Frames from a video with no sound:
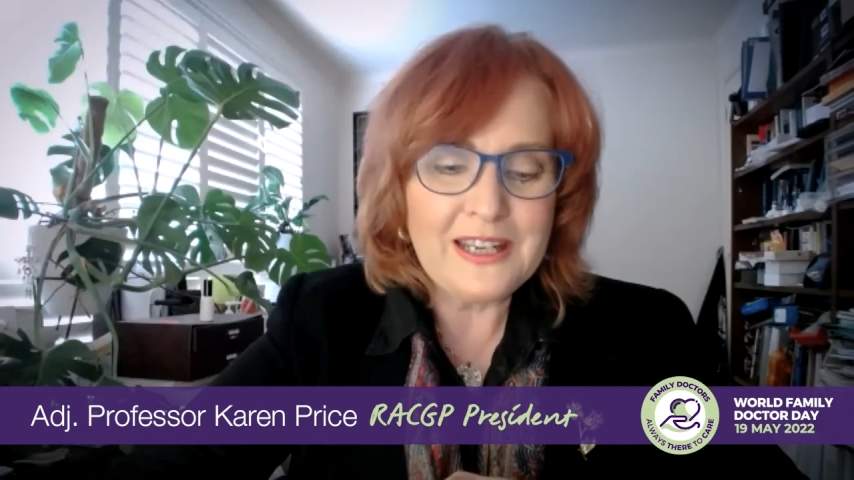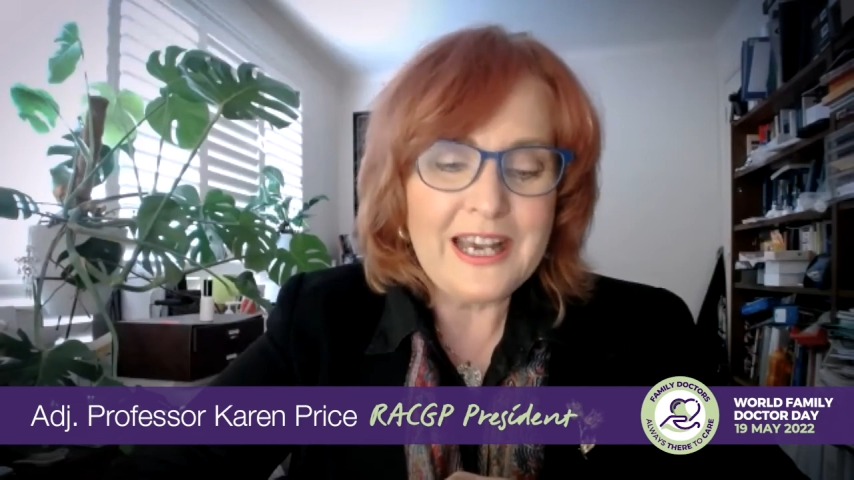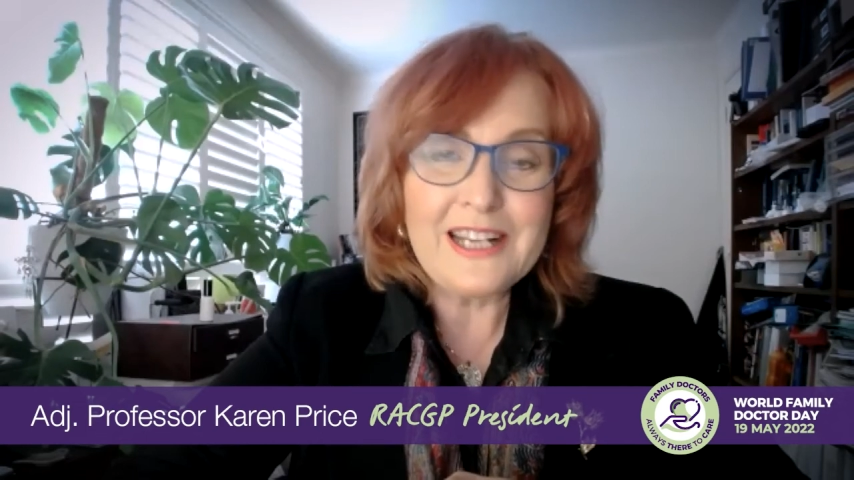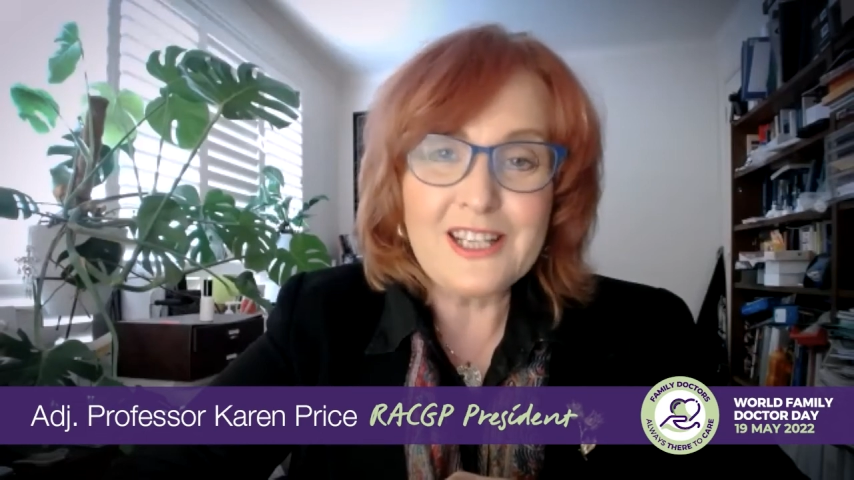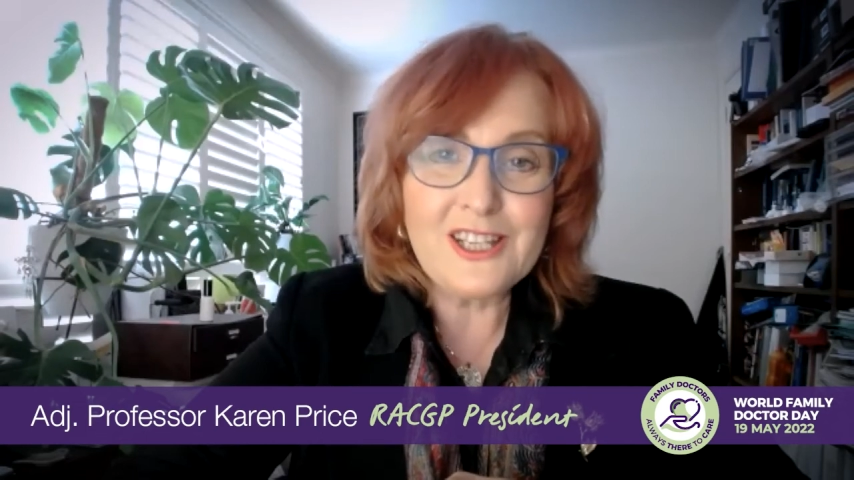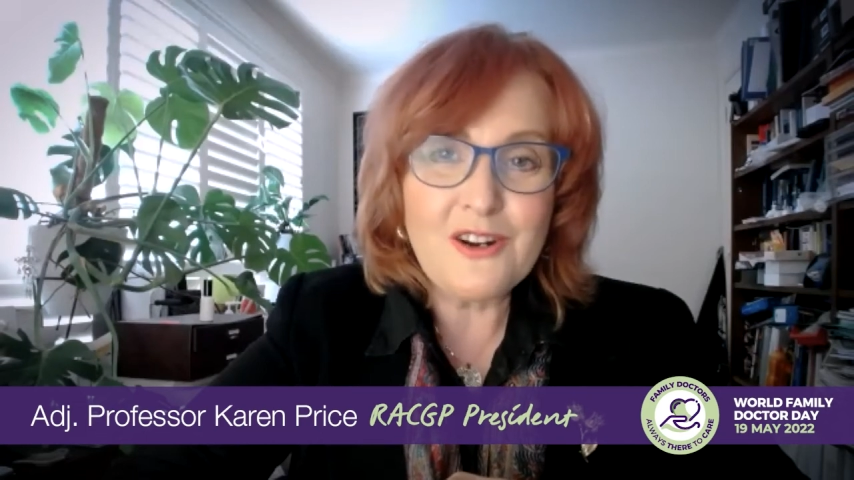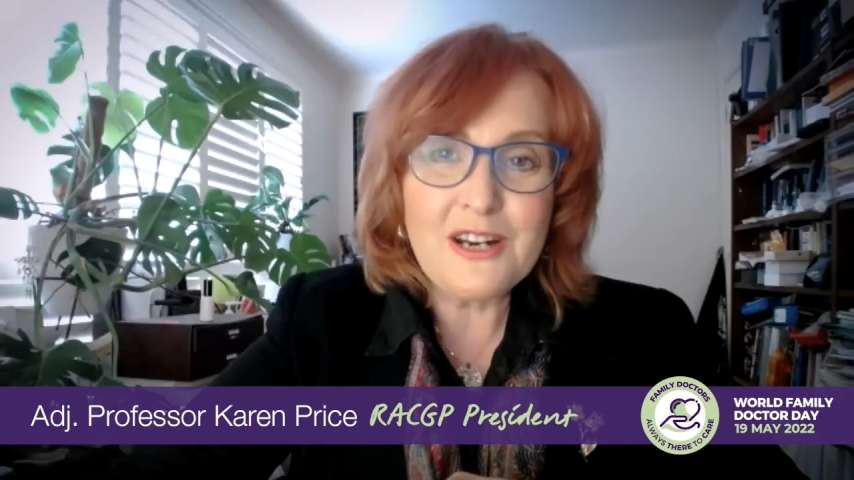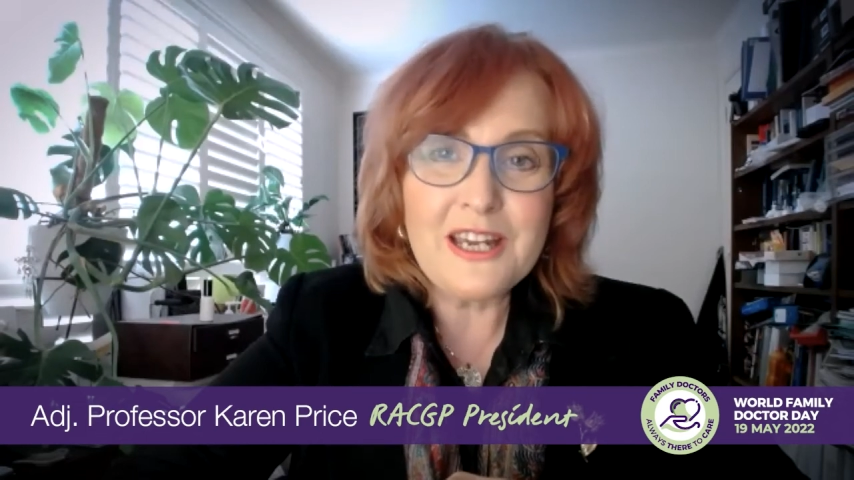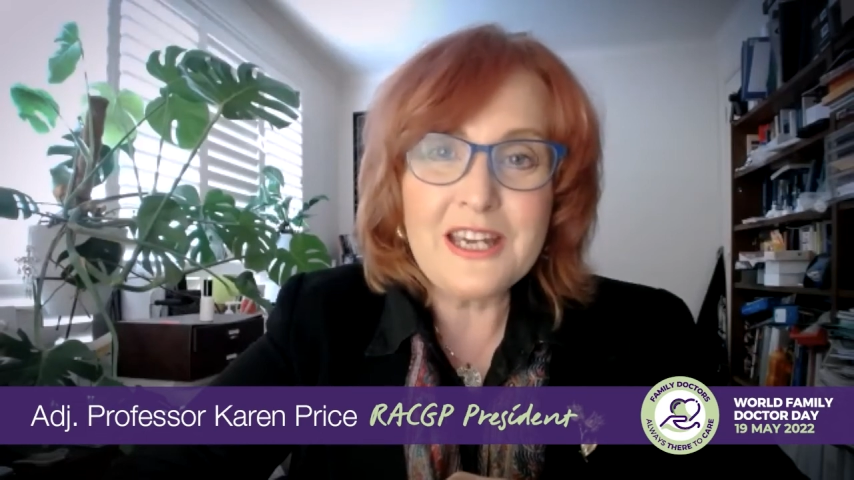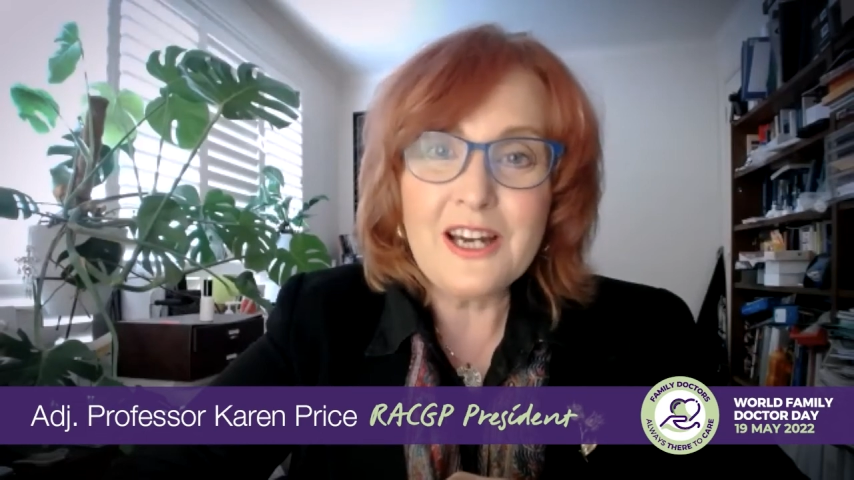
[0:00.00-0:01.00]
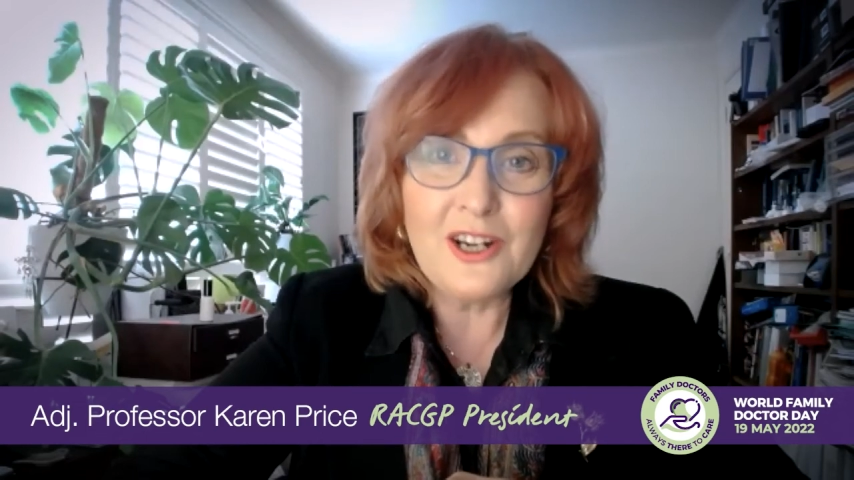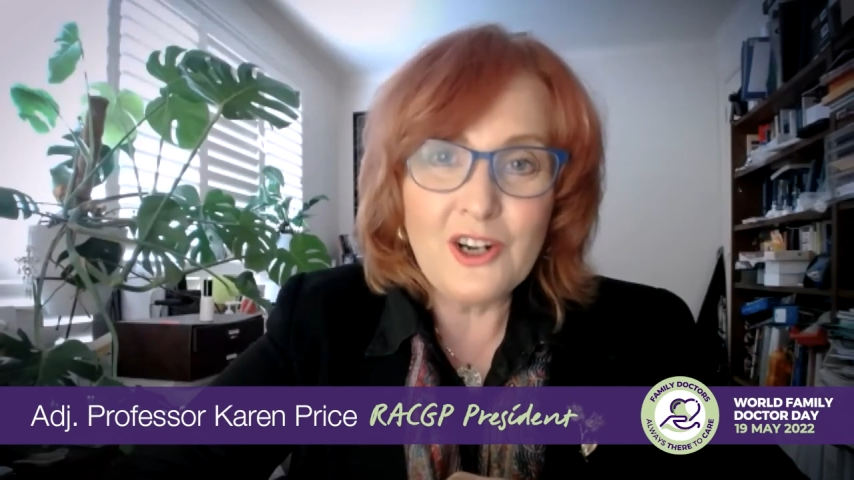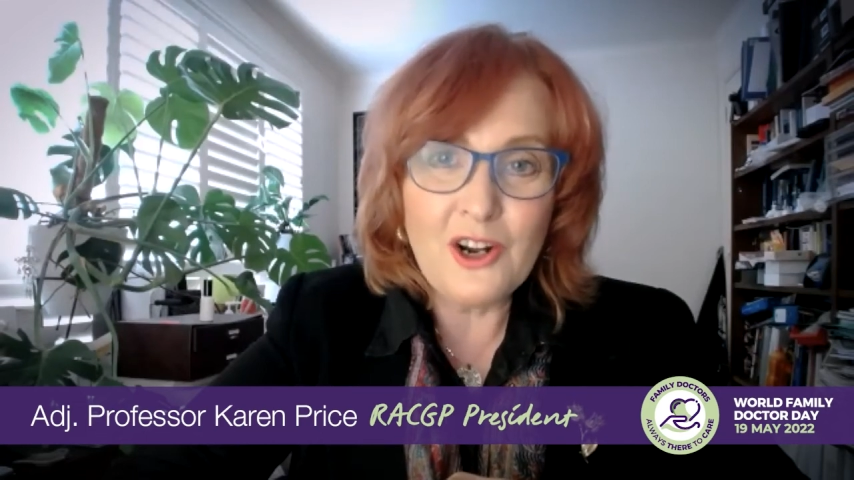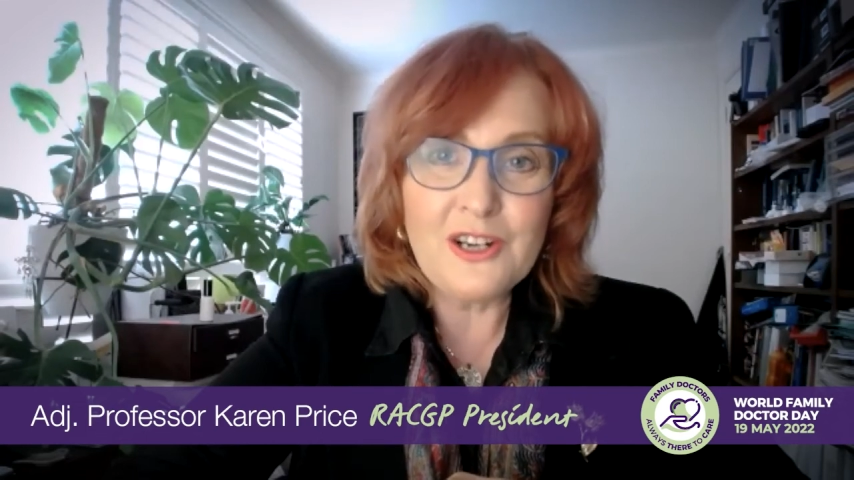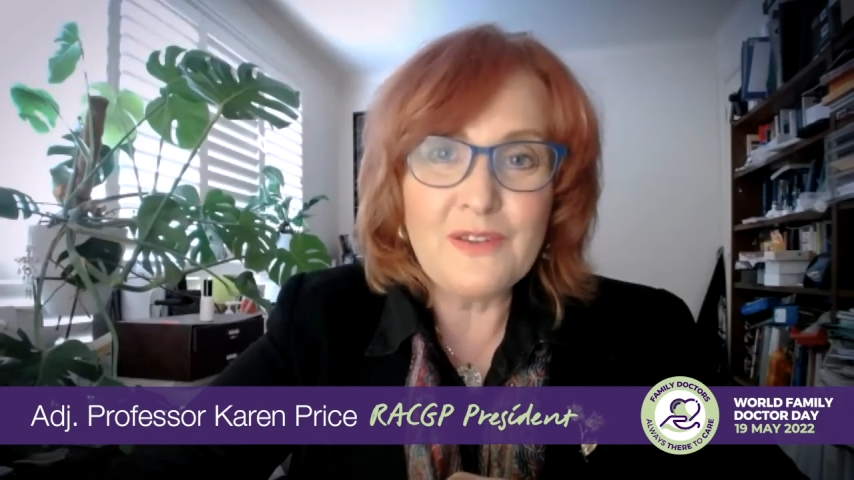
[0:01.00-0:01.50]
It's certainly
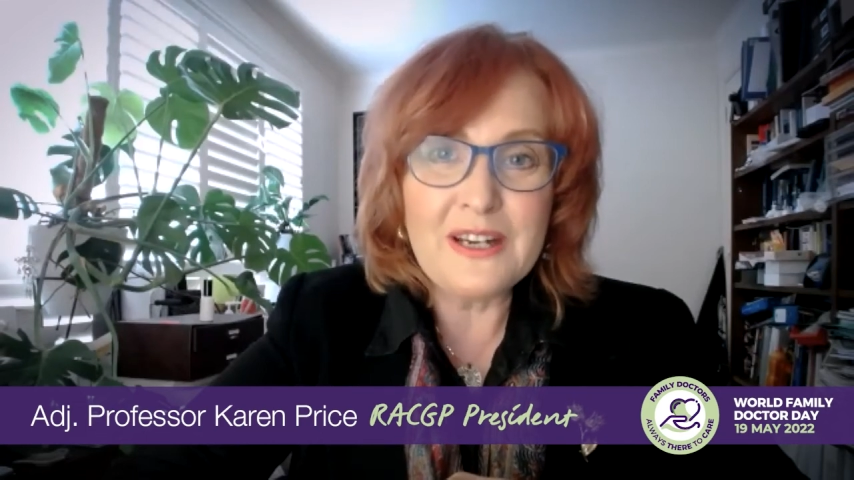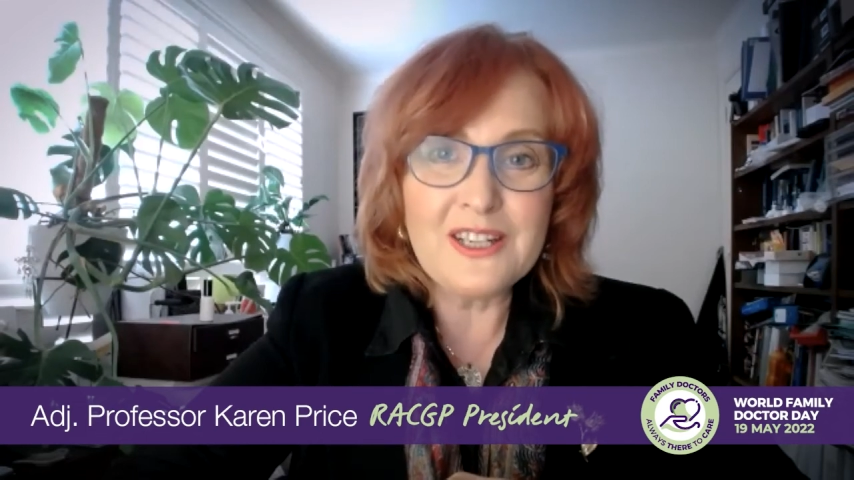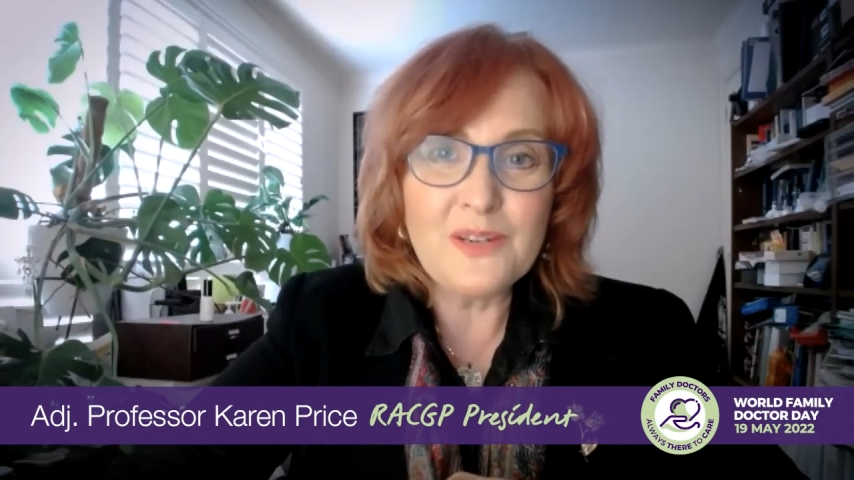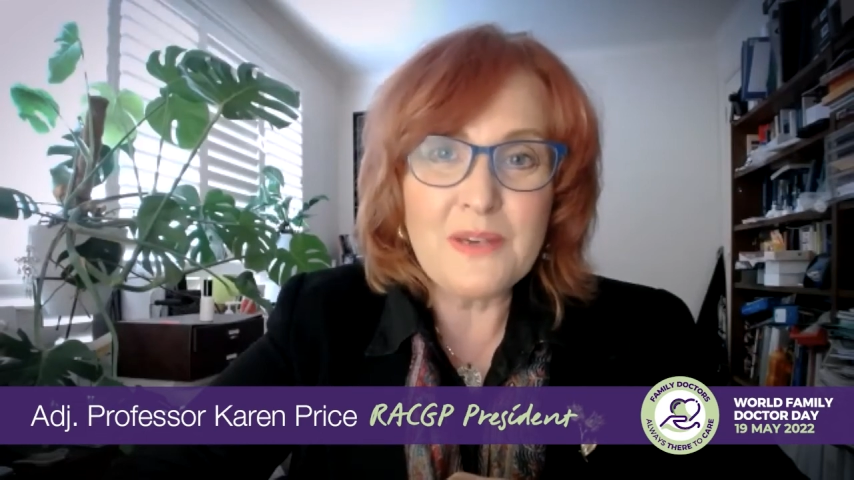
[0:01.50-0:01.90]
not an event to